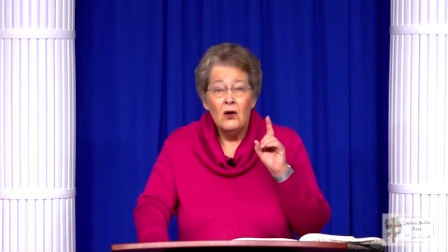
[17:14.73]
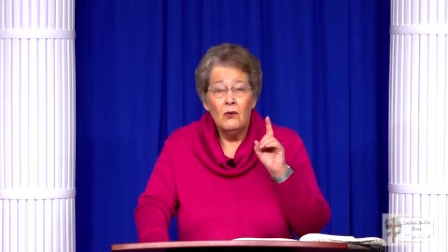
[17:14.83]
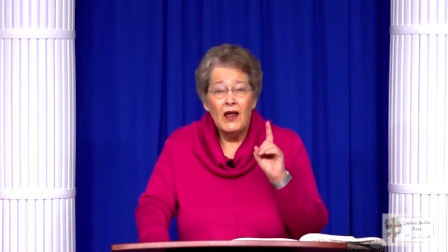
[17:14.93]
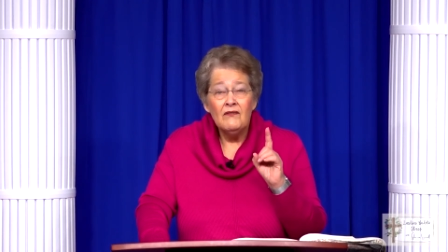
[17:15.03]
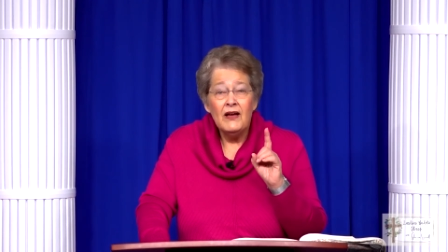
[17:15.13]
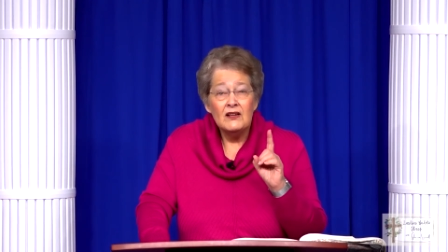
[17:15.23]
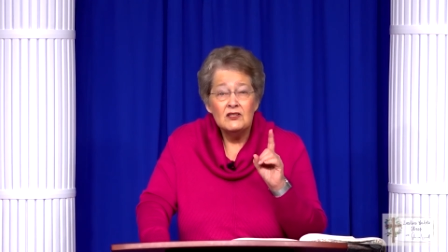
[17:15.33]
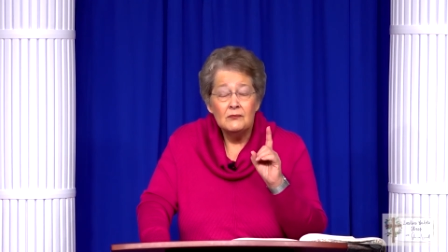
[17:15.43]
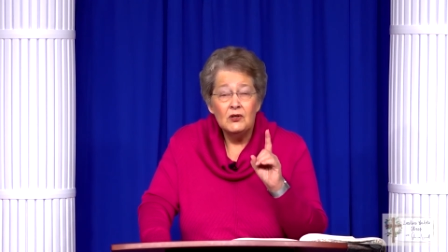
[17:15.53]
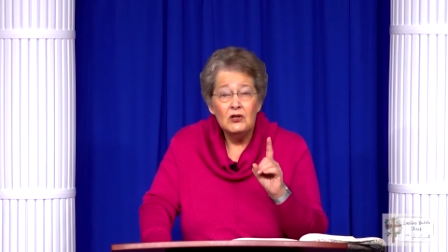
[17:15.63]
Well, I've got
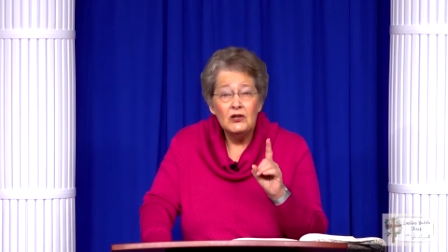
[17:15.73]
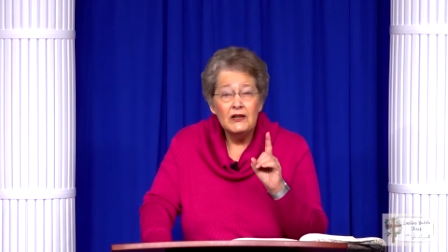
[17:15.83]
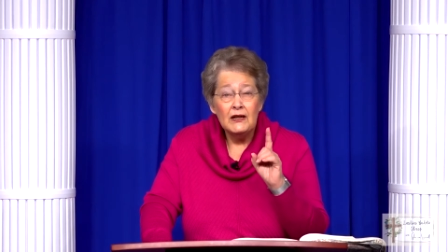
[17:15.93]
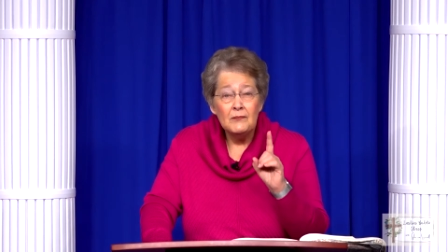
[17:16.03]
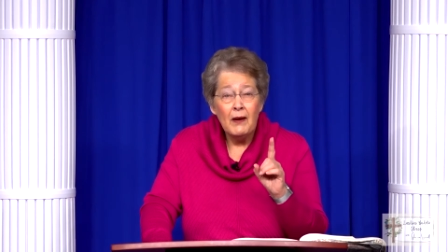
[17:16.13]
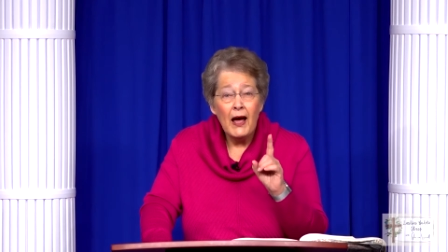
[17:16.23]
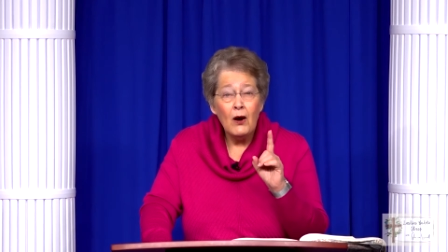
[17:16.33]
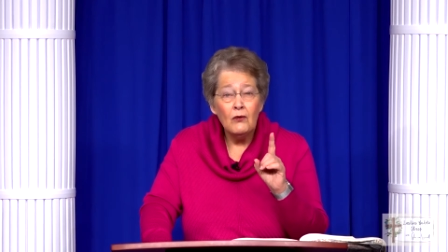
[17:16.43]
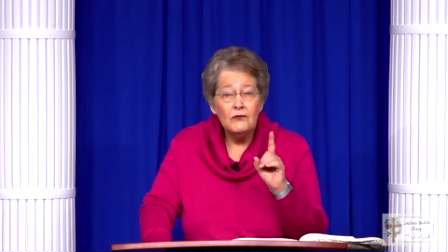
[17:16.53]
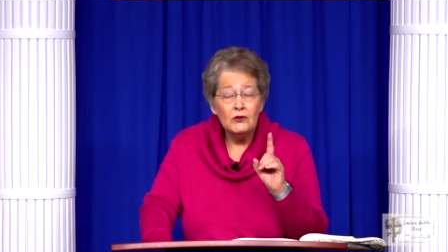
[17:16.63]
some good and
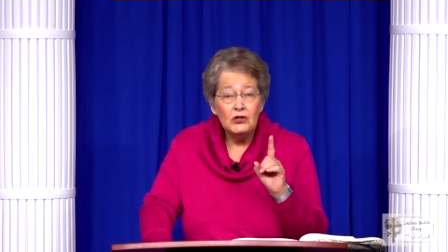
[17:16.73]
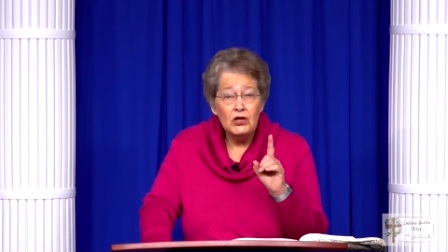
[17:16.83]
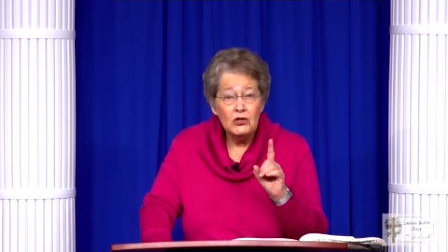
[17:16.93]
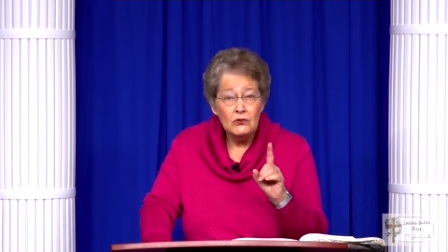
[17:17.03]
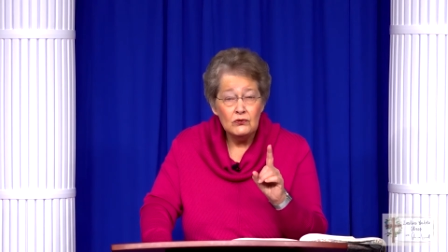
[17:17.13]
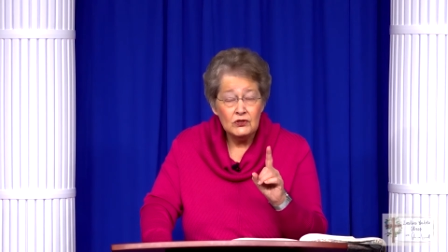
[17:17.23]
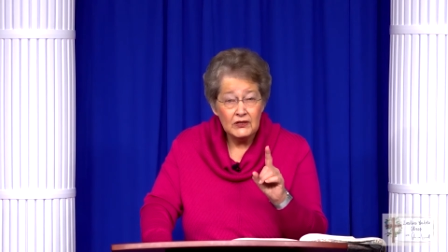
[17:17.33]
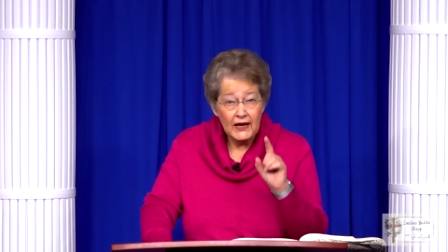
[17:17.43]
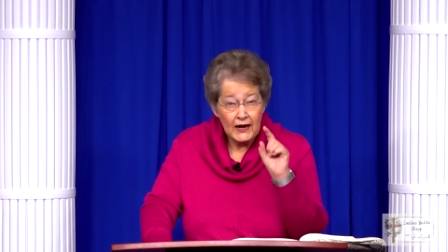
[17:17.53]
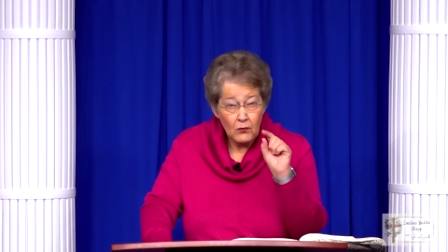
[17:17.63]
powerful news,
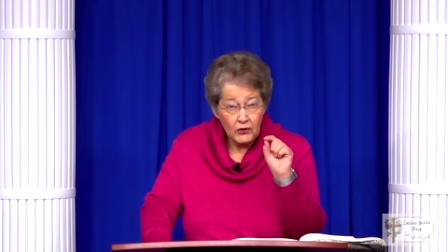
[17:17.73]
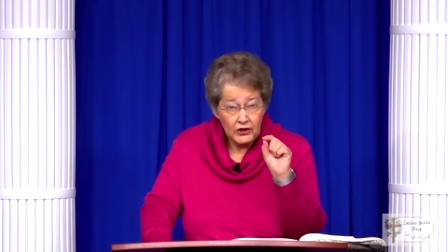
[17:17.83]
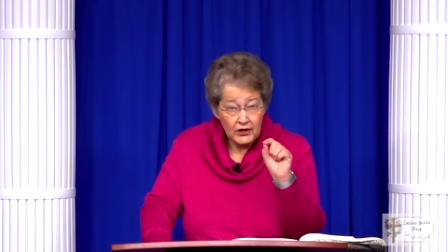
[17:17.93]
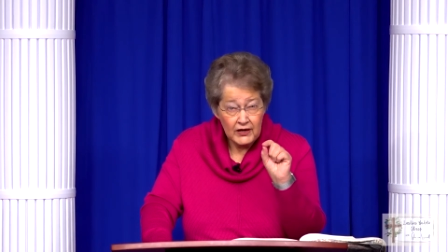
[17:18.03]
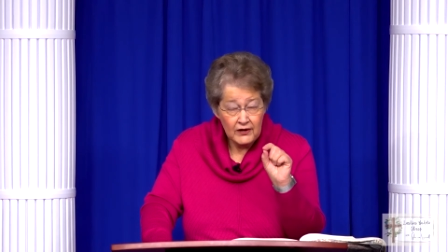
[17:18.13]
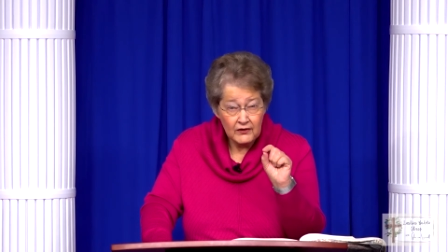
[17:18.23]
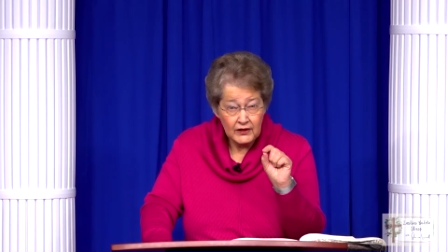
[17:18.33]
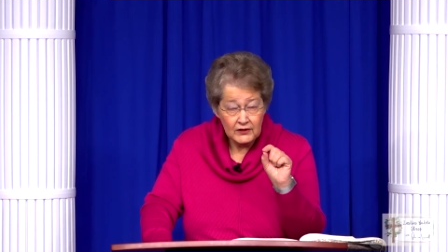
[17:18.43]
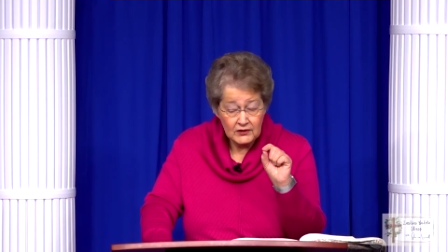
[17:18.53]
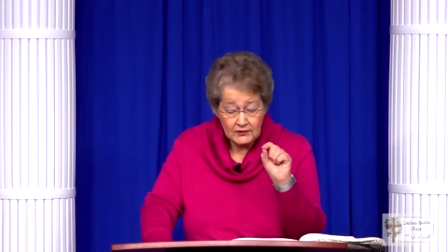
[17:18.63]
and I want you to hear
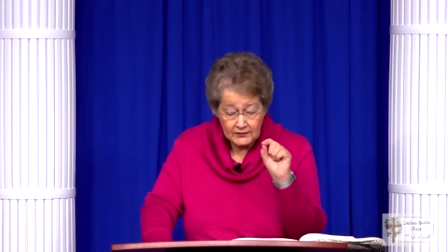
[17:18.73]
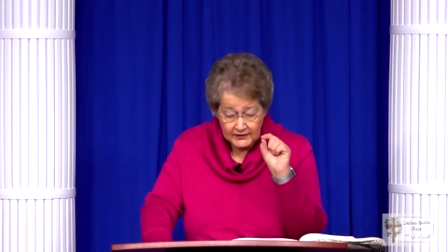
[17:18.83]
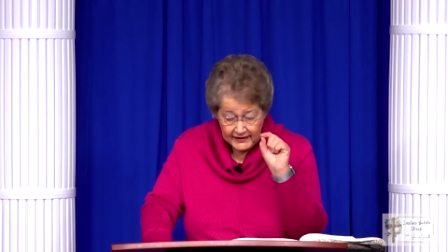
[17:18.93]
this.